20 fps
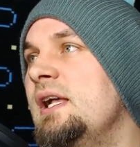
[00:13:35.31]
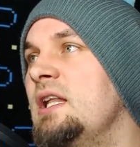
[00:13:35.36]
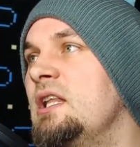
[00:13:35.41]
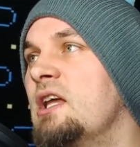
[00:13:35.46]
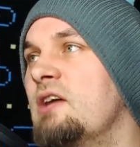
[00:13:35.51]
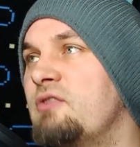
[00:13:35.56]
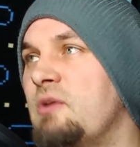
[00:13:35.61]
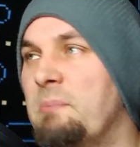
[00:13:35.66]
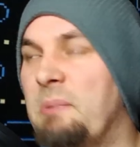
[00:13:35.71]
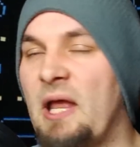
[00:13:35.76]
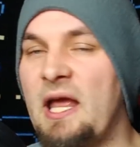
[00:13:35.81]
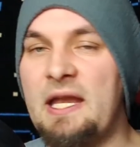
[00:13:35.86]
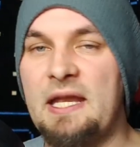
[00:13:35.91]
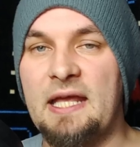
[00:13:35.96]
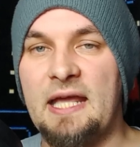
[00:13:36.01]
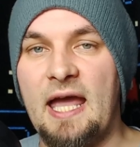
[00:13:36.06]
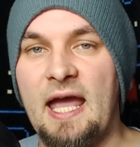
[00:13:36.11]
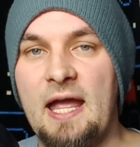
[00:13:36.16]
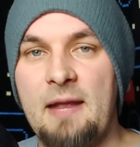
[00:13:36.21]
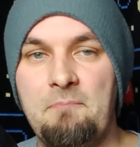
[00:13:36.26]
Like if you're playing a
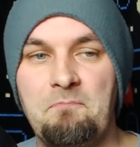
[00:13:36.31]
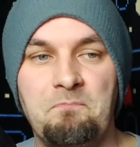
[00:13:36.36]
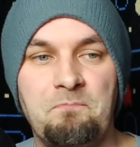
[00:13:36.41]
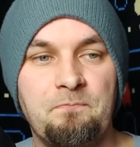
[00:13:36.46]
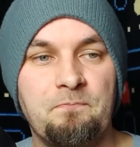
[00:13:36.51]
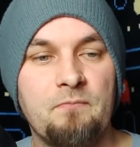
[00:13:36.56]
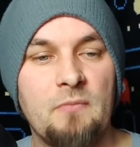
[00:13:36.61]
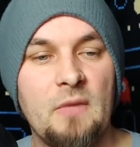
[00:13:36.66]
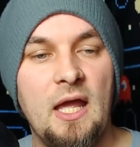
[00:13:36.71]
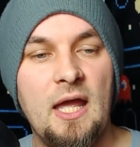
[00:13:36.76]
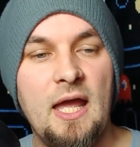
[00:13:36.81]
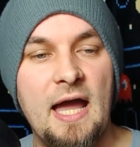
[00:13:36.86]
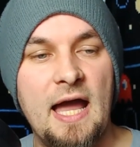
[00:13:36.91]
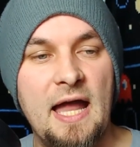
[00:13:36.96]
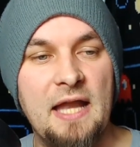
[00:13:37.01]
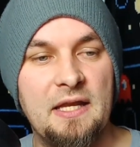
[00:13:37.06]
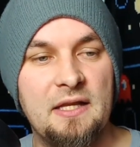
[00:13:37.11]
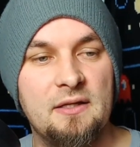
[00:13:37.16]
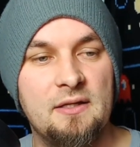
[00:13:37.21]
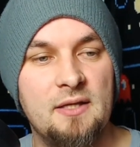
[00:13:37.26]
game
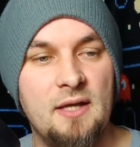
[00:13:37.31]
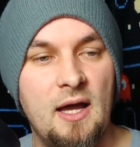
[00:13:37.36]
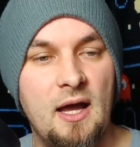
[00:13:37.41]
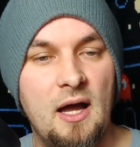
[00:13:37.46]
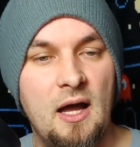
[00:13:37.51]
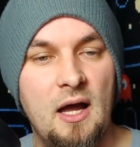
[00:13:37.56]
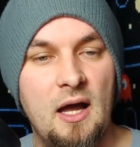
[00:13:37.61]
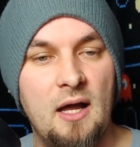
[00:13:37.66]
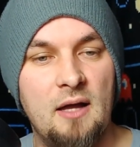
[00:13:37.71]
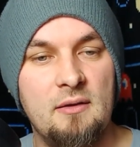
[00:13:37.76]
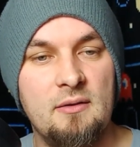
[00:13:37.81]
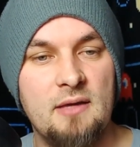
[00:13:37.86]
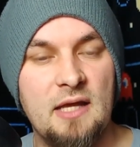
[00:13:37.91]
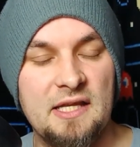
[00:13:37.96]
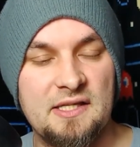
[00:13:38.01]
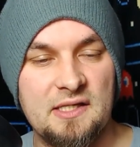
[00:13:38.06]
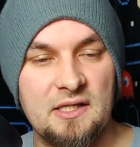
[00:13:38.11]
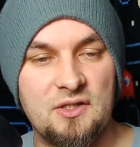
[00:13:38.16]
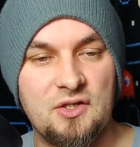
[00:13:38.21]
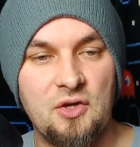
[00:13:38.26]
and uh,
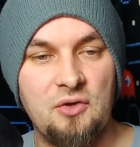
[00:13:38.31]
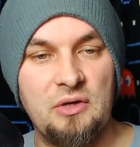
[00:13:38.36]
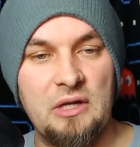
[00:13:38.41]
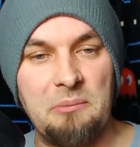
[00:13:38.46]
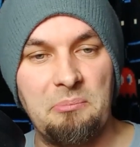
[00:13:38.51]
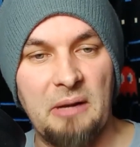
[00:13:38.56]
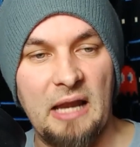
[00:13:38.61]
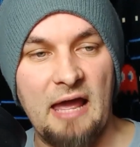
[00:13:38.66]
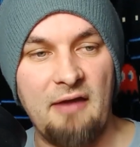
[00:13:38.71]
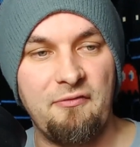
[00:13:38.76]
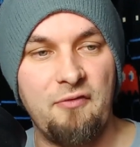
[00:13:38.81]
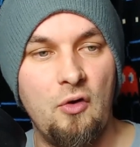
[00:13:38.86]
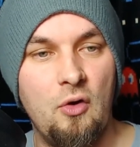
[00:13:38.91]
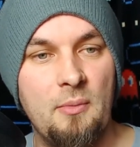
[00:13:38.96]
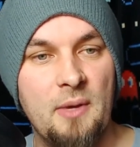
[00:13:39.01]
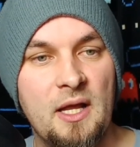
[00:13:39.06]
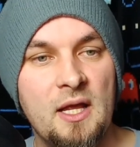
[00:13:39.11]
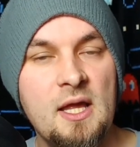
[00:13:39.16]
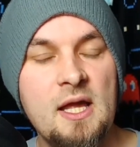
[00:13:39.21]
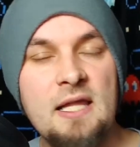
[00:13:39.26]
it's a 2D
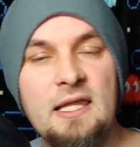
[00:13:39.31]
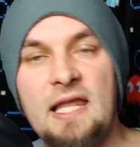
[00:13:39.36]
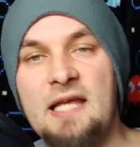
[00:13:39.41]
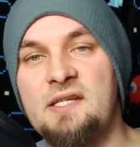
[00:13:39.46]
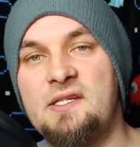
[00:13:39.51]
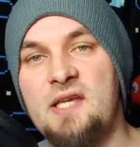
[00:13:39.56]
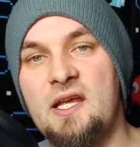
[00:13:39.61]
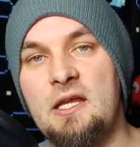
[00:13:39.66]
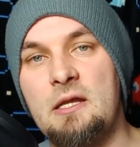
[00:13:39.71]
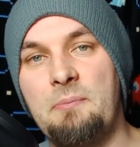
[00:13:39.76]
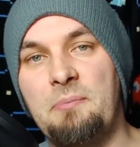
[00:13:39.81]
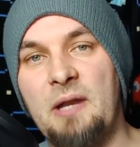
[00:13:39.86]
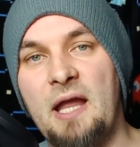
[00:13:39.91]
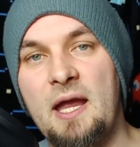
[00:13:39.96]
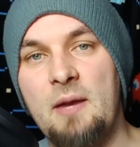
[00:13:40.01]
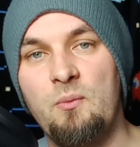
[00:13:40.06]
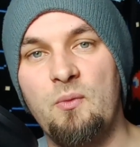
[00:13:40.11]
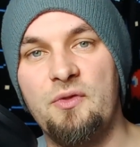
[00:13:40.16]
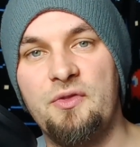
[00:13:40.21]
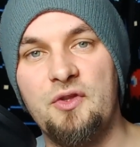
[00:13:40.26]
platformer, let's say you're
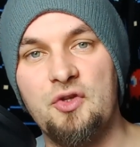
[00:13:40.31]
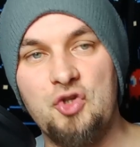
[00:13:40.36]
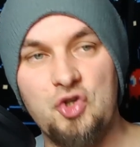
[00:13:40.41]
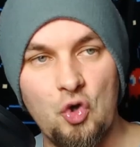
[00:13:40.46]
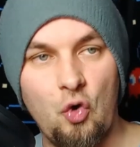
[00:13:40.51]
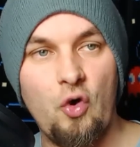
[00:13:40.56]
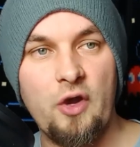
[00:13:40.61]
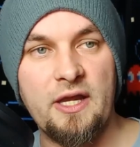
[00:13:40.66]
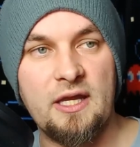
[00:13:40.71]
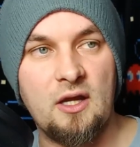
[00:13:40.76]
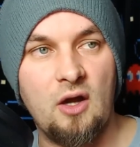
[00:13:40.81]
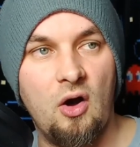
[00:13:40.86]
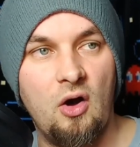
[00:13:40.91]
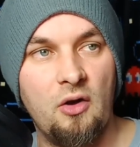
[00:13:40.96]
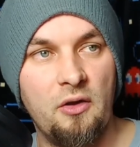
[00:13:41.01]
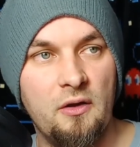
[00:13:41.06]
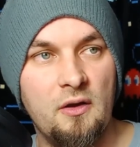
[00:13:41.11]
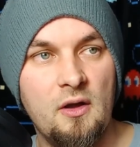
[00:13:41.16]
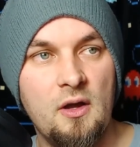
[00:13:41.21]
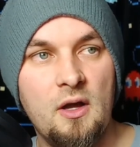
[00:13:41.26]
playing with the
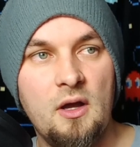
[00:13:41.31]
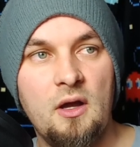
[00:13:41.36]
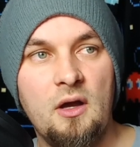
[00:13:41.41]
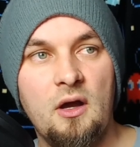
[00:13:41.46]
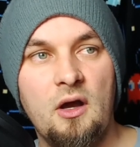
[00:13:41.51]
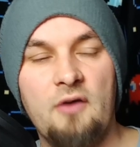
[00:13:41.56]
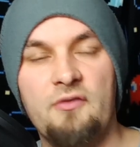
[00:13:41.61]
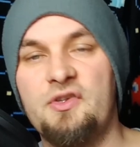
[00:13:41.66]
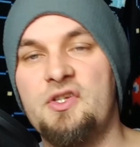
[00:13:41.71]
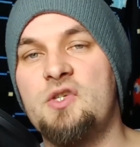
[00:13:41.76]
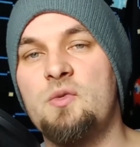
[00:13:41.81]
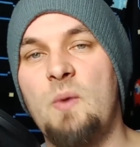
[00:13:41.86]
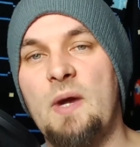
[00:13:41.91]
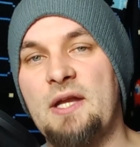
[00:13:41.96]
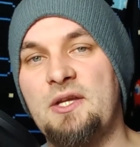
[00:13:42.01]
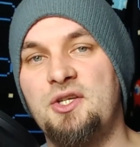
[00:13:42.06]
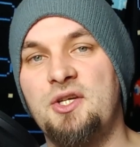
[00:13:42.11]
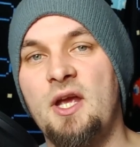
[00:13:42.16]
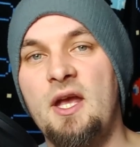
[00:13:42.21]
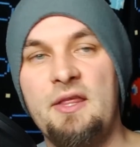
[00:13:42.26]
Joy-Con of a
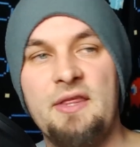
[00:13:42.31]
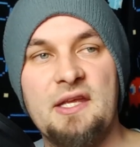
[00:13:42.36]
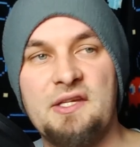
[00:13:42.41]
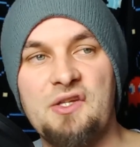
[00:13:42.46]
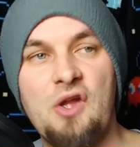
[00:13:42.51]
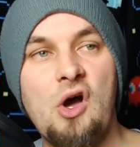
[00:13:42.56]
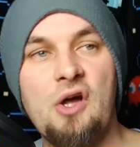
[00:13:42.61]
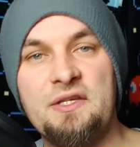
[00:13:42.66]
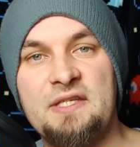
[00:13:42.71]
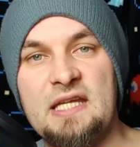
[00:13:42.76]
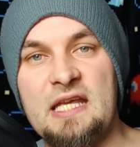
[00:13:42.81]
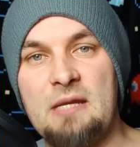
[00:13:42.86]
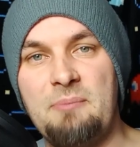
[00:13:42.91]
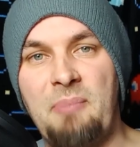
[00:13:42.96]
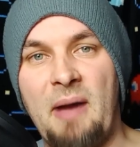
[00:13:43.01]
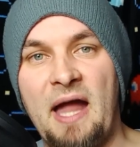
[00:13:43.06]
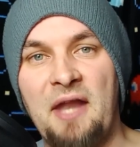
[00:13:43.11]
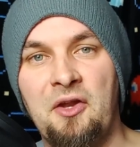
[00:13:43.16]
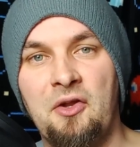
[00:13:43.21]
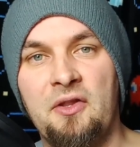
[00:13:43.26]
Switch. There's not a
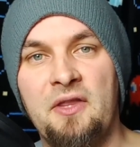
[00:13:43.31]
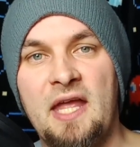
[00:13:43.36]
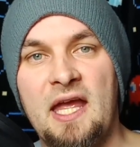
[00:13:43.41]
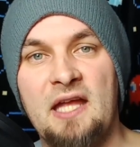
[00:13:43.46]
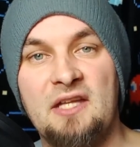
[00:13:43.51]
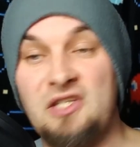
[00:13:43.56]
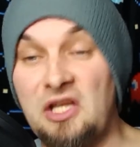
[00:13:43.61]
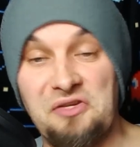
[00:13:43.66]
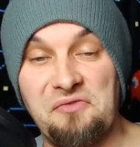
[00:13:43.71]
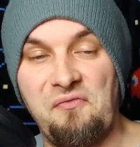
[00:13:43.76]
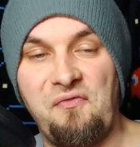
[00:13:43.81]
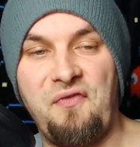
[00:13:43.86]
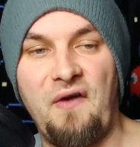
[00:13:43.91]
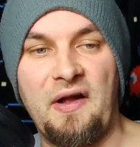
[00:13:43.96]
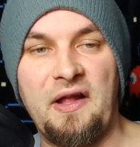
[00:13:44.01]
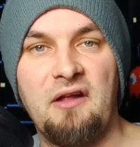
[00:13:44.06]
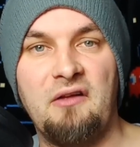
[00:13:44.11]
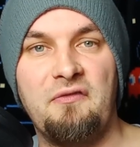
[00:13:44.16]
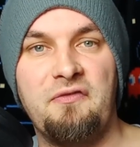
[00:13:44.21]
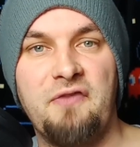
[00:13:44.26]
D-pad on there. It doesn't
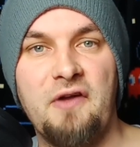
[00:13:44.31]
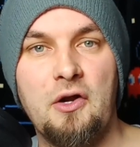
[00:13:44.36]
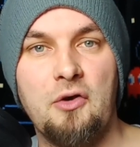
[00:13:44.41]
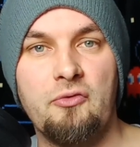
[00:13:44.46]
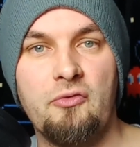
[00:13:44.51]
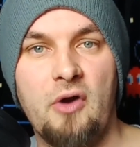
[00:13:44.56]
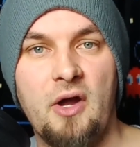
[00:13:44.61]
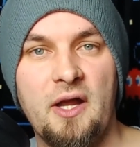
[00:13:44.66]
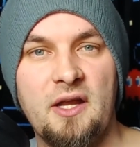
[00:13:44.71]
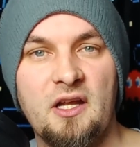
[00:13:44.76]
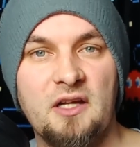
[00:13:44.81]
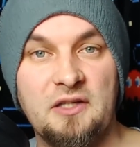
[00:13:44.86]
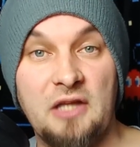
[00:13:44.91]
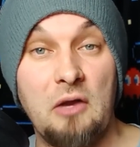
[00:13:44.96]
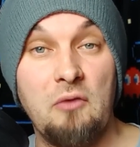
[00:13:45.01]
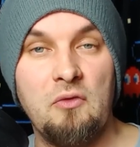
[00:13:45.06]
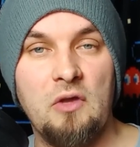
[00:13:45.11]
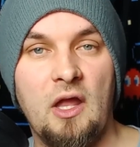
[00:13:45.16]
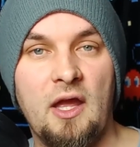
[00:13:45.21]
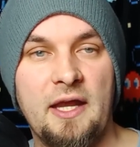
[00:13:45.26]
fucking feel right. I
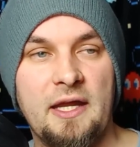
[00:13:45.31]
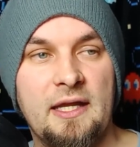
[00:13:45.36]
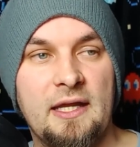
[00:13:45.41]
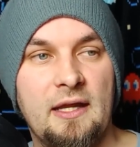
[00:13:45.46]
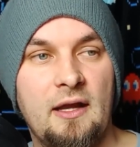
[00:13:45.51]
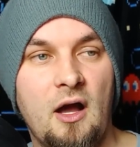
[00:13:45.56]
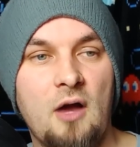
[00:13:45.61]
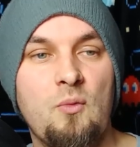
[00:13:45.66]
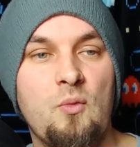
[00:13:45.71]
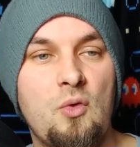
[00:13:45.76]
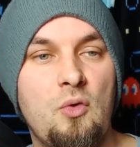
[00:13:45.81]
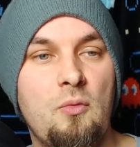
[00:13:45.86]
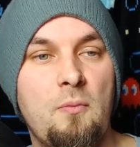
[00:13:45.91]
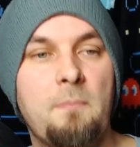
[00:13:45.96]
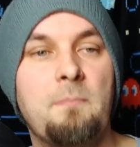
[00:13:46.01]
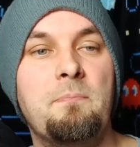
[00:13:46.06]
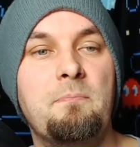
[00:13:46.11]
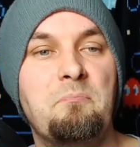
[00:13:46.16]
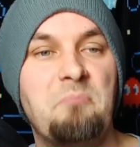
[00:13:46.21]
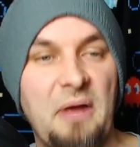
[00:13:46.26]
don't like it. I will
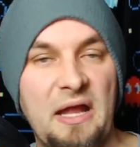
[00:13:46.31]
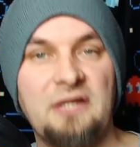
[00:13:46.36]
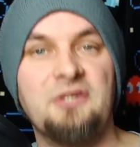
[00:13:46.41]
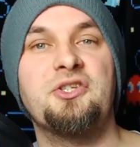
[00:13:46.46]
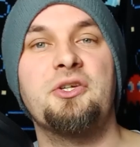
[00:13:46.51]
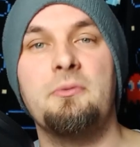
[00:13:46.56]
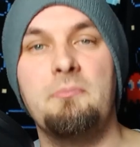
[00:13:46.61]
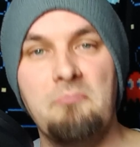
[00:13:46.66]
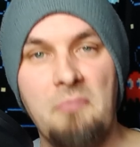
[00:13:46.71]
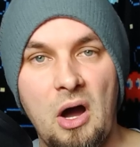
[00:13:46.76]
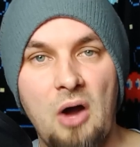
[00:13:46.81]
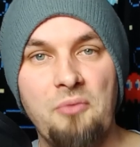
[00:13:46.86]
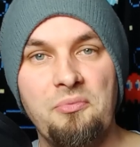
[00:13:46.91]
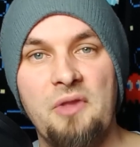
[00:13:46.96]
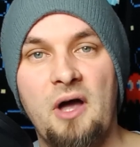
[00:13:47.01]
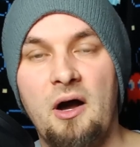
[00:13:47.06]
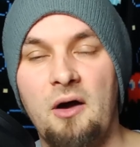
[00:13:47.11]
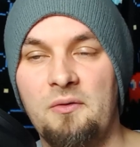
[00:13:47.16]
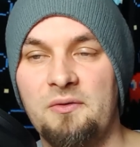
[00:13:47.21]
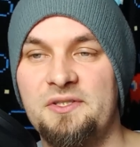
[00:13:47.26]
bitch and moan
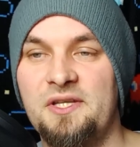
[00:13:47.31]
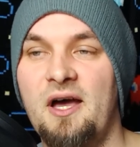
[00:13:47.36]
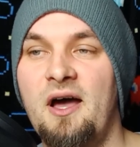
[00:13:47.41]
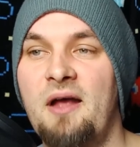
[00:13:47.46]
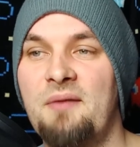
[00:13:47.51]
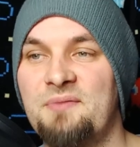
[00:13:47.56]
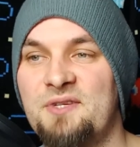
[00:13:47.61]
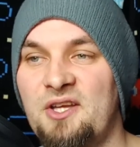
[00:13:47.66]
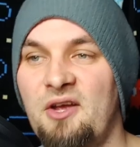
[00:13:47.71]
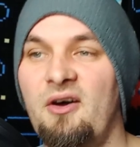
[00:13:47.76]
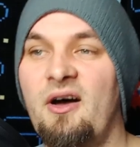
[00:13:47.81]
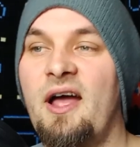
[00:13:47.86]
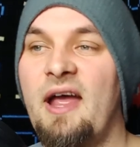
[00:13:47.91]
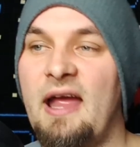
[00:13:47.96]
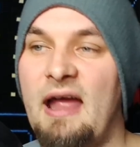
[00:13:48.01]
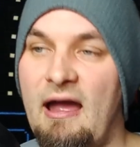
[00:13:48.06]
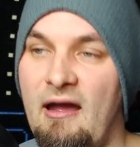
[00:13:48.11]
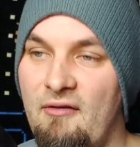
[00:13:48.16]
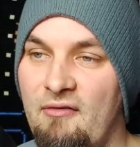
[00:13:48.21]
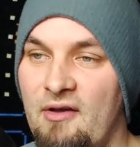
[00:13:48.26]
the whole time, so I
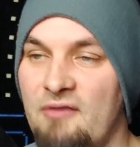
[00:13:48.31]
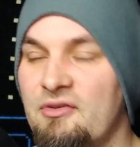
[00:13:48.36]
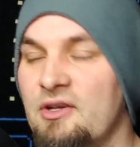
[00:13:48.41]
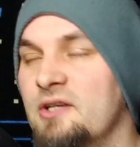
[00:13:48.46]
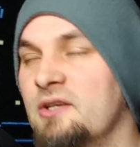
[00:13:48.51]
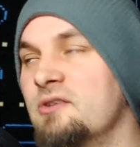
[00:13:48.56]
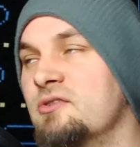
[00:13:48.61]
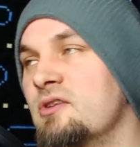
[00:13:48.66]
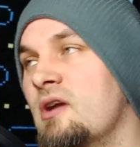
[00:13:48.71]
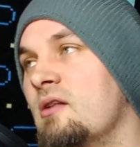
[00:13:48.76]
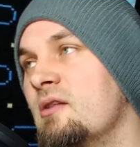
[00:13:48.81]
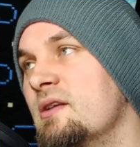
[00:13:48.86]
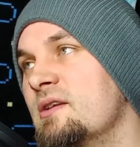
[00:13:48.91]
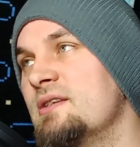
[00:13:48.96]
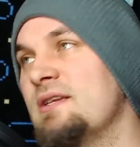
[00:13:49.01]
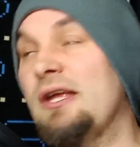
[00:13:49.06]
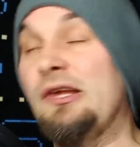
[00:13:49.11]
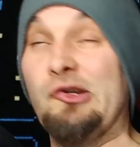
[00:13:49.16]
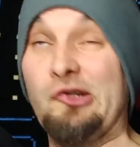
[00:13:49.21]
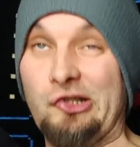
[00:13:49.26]
have other controllers
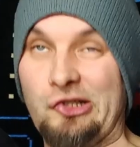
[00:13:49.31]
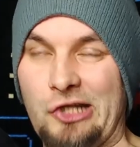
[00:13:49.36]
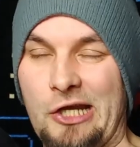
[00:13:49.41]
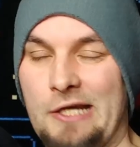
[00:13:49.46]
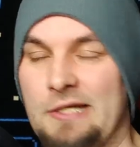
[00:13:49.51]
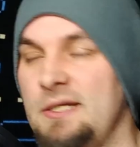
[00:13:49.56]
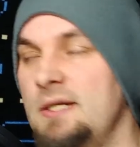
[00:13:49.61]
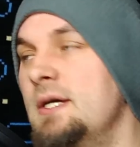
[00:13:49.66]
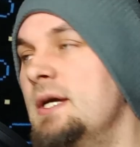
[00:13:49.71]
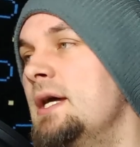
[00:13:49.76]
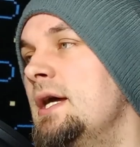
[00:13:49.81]
and shit.